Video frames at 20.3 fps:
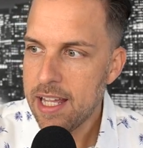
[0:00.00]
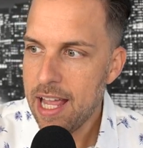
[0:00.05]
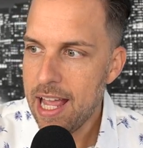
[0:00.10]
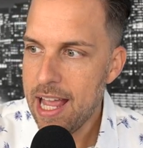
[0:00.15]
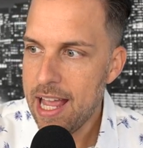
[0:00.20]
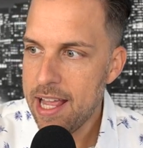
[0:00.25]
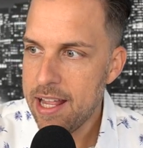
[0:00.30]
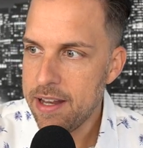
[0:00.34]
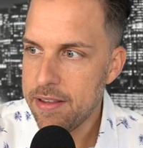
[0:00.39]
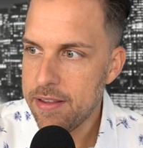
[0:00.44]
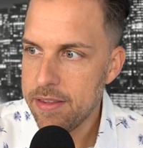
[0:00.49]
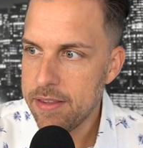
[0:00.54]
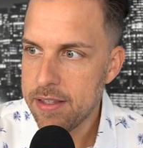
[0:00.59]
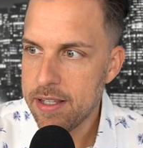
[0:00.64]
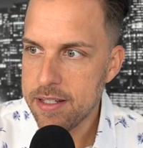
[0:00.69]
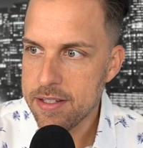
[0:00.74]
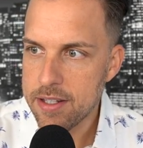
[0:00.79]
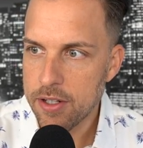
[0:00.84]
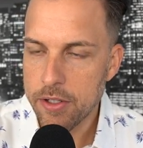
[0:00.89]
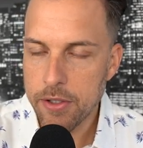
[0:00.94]
And
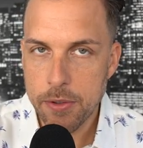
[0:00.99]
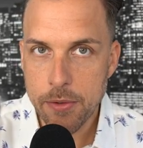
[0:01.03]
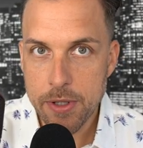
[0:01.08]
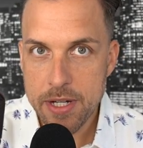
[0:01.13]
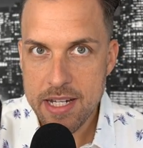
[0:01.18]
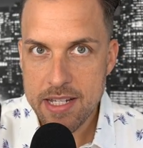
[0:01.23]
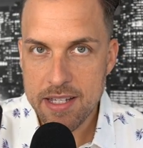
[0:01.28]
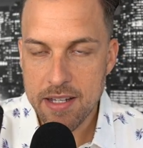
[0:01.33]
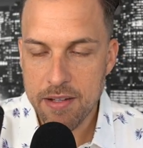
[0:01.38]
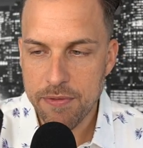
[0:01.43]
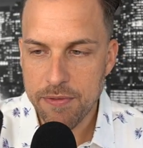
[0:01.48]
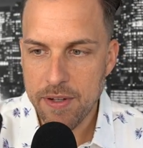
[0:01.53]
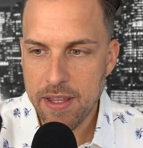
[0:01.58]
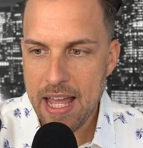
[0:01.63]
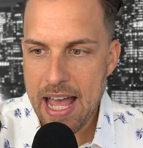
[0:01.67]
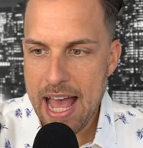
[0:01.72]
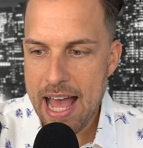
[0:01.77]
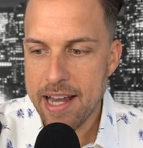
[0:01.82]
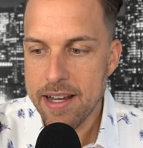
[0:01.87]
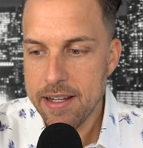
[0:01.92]
there's a good reason for
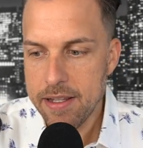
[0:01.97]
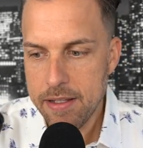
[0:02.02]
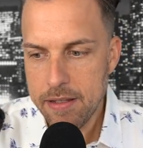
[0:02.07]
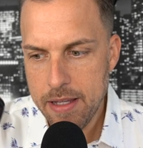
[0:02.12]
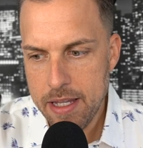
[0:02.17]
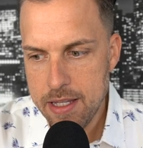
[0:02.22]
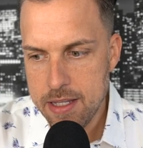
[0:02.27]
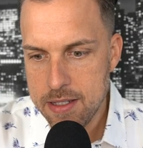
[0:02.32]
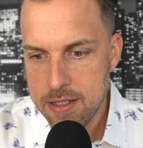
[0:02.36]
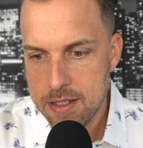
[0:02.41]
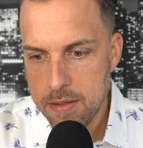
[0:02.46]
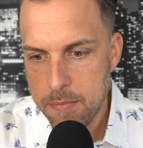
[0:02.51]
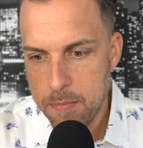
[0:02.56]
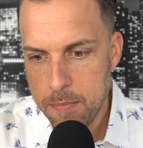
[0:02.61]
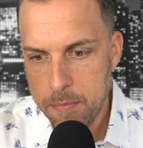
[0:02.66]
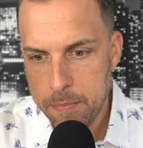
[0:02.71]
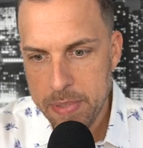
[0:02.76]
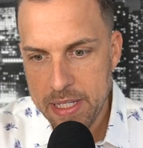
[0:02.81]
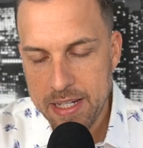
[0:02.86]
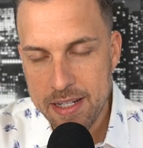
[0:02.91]
that is
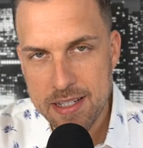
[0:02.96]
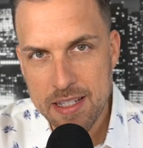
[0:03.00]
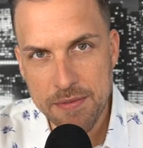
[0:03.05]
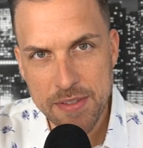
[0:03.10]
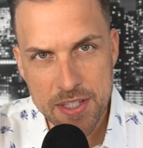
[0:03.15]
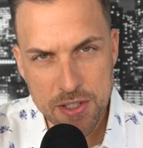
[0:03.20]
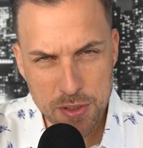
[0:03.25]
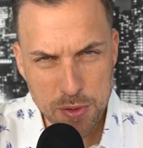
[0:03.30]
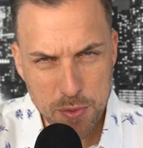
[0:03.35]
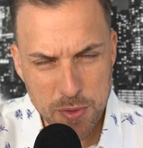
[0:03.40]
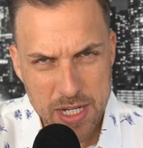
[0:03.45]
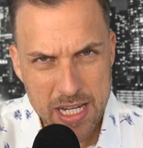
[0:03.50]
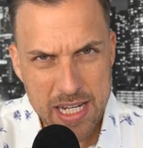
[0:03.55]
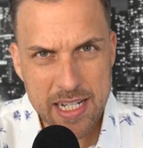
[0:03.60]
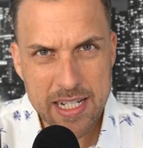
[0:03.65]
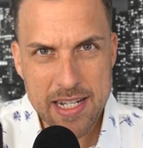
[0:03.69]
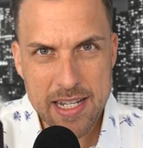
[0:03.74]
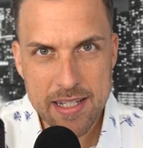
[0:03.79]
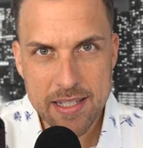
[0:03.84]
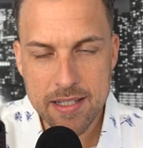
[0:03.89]
because of its
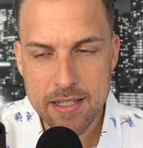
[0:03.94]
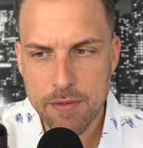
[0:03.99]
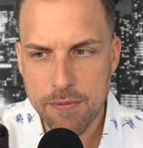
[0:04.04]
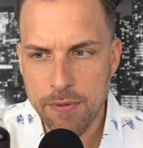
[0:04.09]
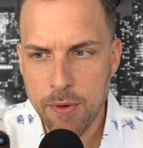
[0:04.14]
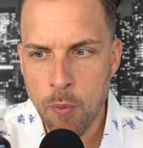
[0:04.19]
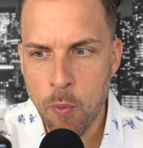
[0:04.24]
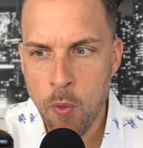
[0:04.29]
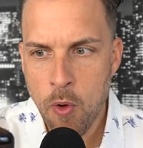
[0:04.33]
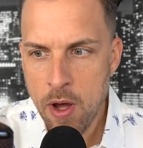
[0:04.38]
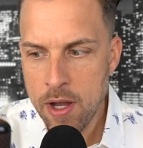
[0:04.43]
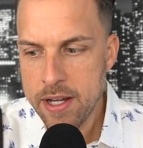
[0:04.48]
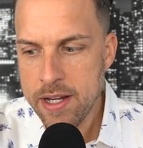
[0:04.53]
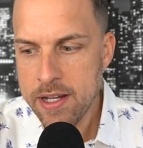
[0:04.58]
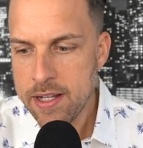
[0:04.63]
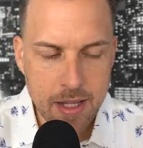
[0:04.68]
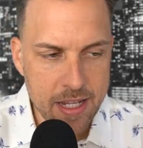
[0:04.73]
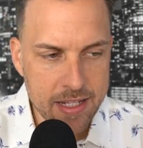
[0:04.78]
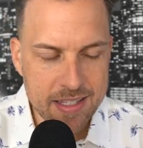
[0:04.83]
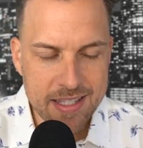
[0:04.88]
uniqueness From one,
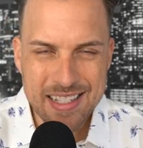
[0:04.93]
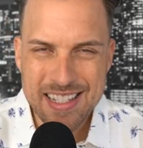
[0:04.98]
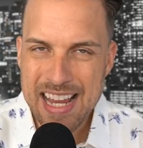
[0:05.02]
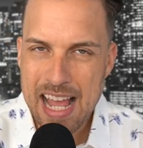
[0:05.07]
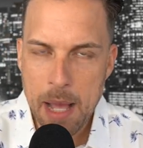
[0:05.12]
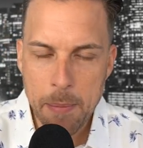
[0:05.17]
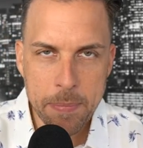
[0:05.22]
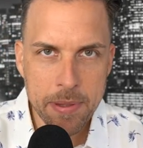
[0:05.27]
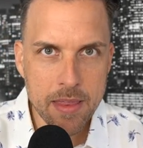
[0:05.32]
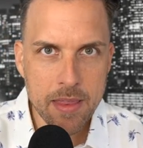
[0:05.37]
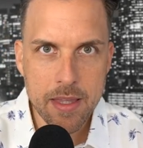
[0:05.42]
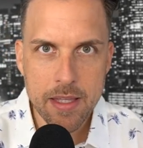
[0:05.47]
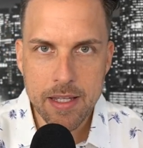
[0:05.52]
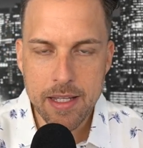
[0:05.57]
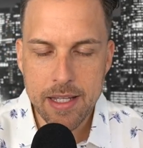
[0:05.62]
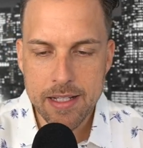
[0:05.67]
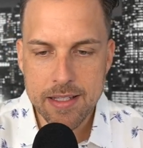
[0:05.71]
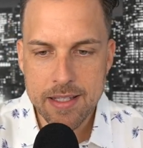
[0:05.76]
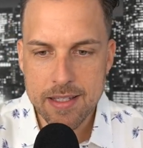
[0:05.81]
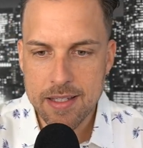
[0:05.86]
its depth,
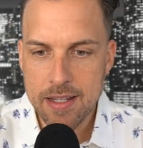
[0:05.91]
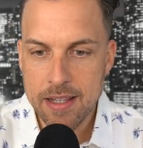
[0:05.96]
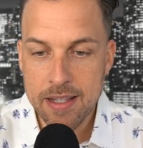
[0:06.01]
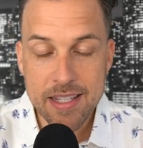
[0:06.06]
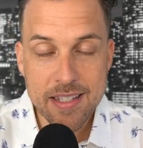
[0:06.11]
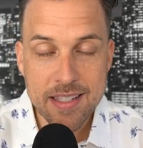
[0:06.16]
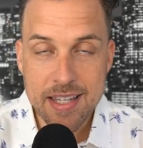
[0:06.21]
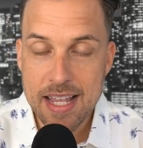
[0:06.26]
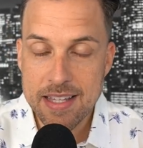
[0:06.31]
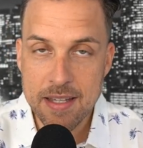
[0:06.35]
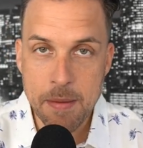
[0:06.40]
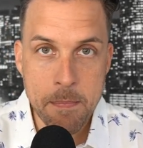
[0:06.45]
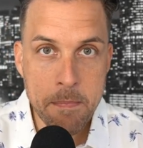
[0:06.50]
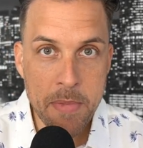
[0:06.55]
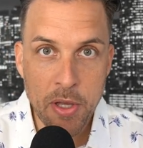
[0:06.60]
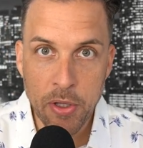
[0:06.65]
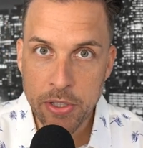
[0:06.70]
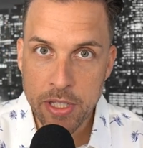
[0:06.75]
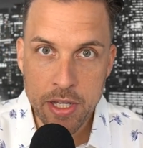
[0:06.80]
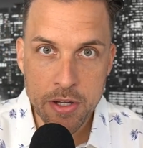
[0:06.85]
it's this has a
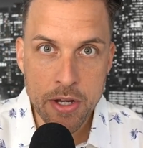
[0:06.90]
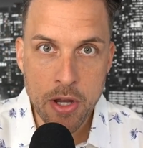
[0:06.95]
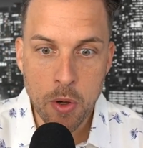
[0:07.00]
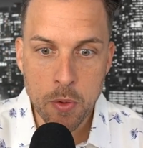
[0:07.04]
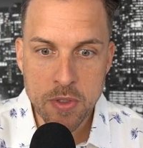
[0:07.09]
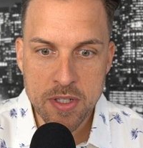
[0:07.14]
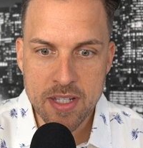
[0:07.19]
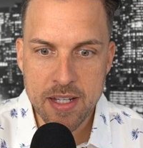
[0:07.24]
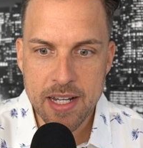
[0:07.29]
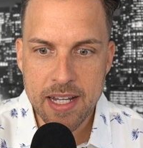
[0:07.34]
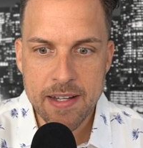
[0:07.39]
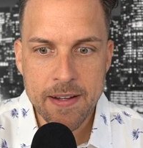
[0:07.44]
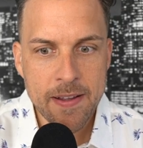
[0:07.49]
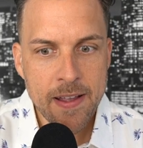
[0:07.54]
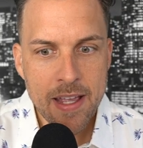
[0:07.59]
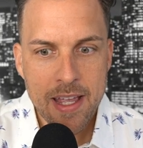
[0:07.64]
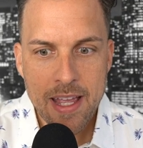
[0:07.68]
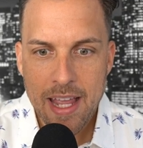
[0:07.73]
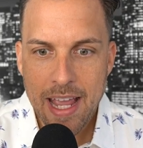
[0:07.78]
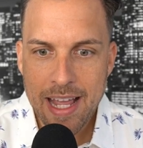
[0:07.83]
million notes in it.
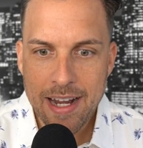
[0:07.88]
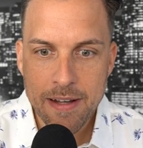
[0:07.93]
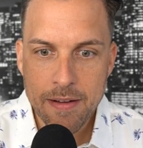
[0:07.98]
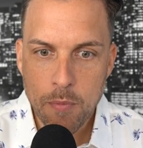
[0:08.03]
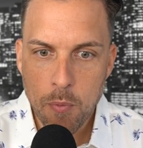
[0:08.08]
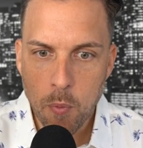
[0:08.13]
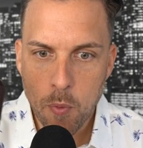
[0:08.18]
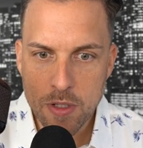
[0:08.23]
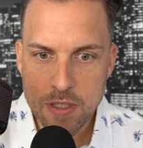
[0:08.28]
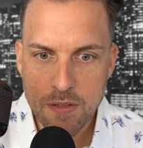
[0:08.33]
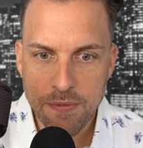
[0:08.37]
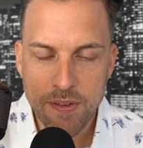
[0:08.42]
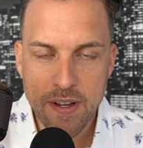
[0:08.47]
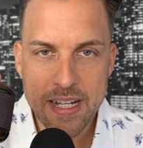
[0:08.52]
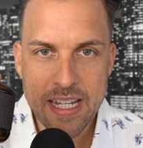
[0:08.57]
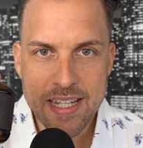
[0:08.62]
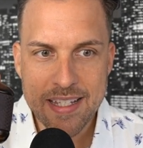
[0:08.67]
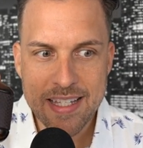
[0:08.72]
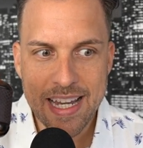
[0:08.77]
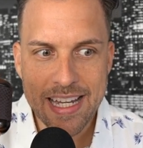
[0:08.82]
And what's
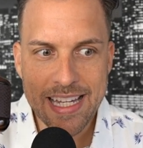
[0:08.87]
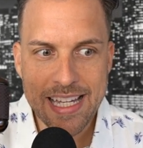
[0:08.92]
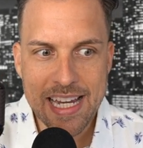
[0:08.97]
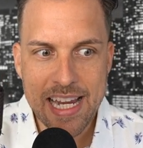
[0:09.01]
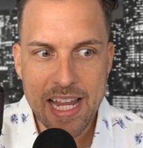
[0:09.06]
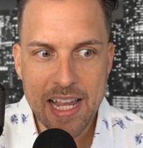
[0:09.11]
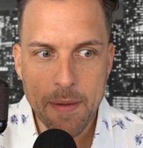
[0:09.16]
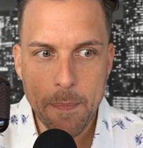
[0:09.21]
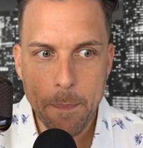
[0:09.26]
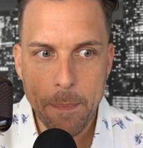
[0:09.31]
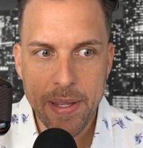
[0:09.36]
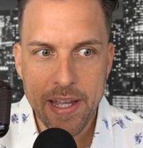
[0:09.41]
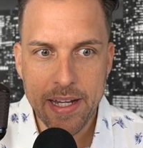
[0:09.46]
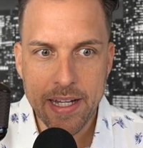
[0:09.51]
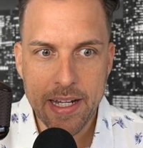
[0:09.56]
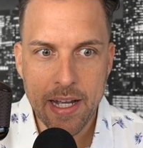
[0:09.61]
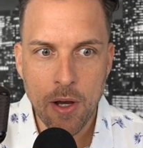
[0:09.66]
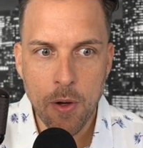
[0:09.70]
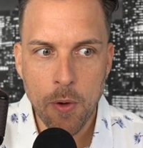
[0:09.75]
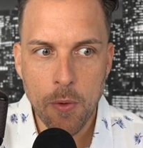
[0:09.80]
funny is I can't
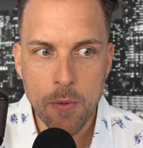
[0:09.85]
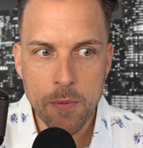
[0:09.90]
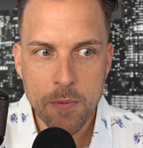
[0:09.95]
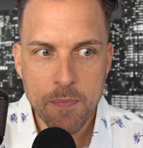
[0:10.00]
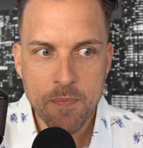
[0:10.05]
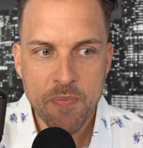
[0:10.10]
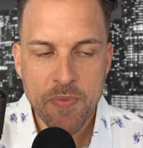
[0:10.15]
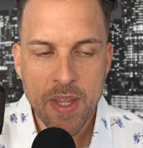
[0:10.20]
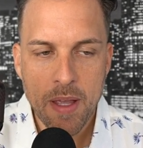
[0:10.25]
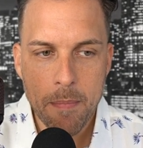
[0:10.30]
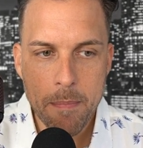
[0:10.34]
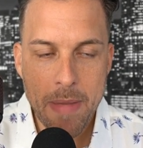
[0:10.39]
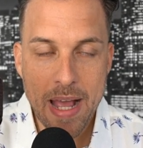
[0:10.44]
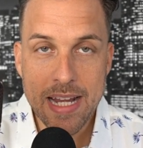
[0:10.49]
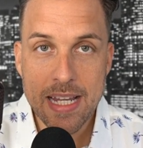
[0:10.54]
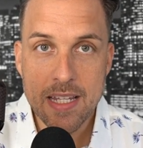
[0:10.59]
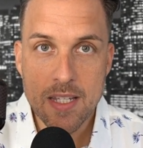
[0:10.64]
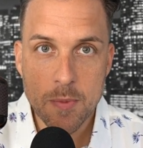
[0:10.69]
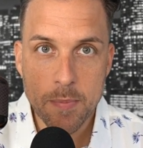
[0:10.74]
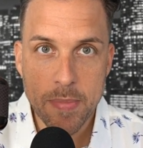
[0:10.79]
pick out
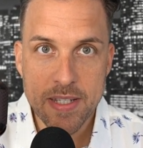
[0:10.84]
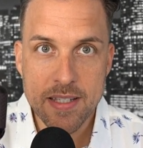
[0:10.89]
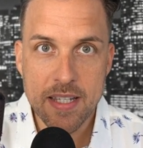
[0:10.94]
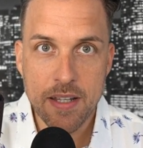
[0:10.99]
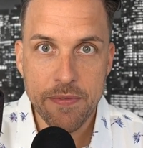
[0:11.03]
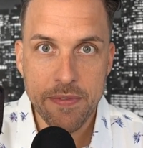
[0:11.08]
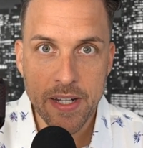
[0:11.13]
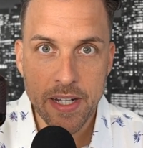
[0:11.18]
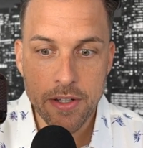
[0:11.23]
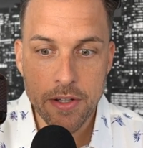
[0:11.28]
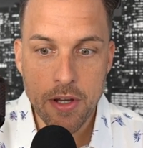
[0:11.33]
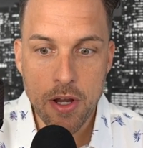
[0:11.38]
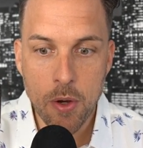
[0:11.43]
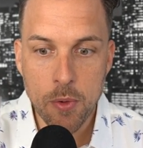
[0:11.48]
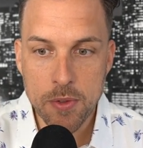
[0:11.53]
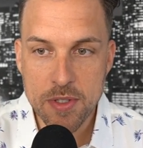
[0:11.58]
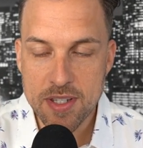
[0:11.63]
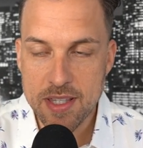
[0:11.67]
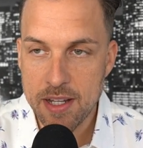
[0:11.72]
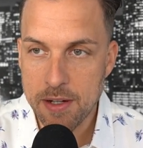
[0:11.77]
many specific notes.